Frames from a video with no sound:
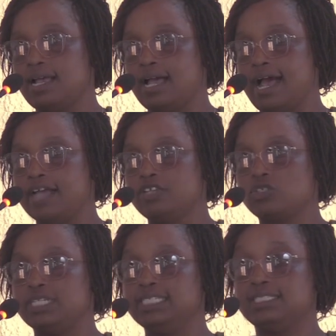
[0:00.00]
are
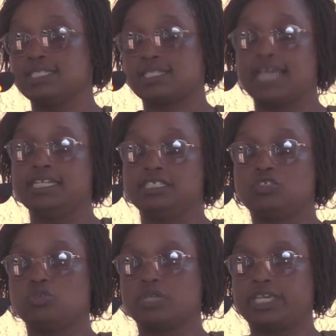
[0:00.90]
usually designed to
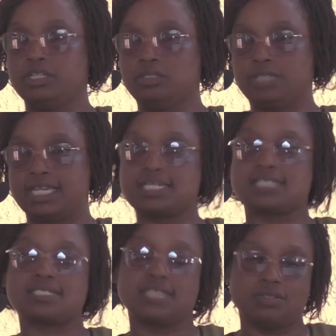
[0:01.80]
kill cancer
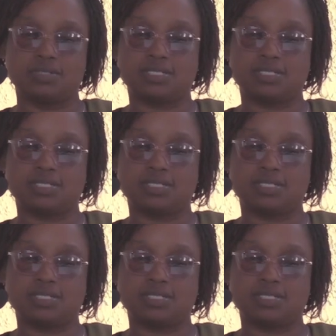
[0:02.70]
cells.